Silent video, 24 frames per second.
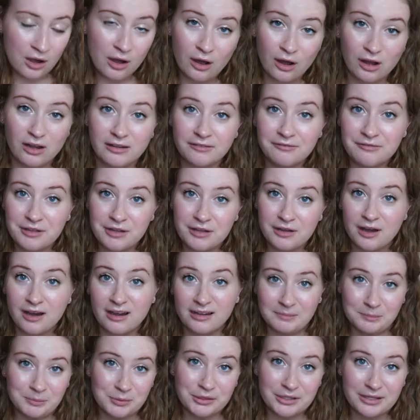all of the
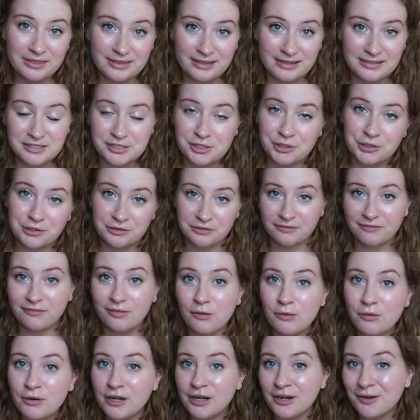non-book things that are on the
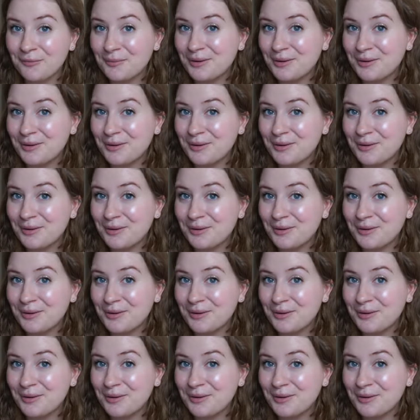floor.